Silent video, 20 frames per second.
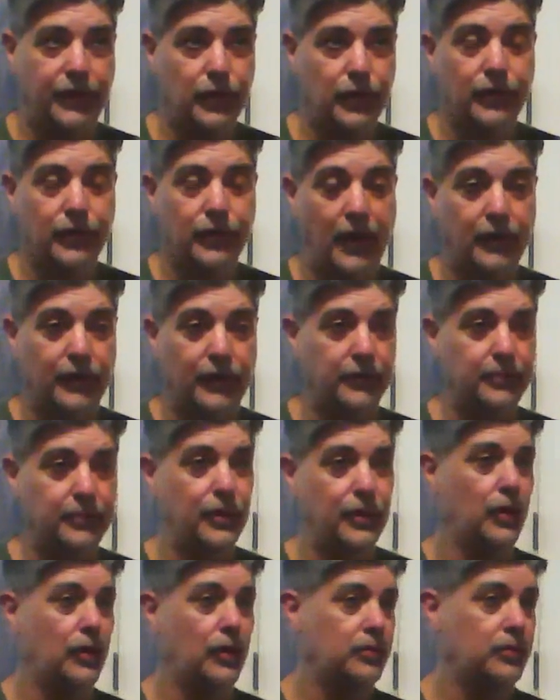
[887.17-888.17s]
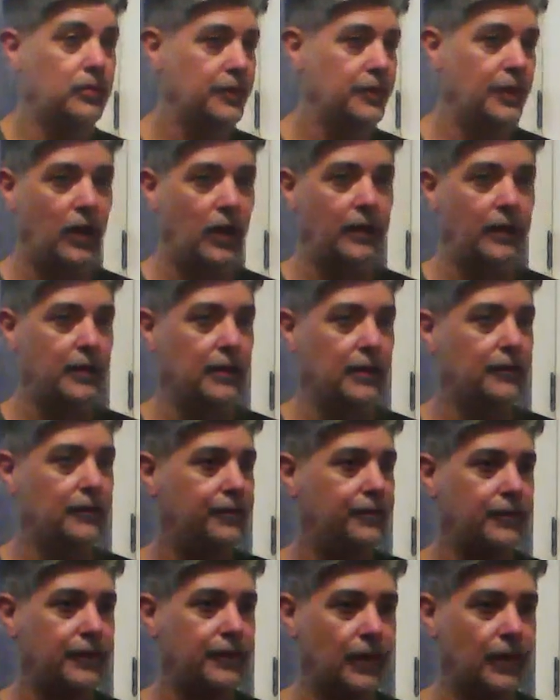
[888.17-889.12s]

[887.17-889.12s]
too if I was a pro. You know what I mean?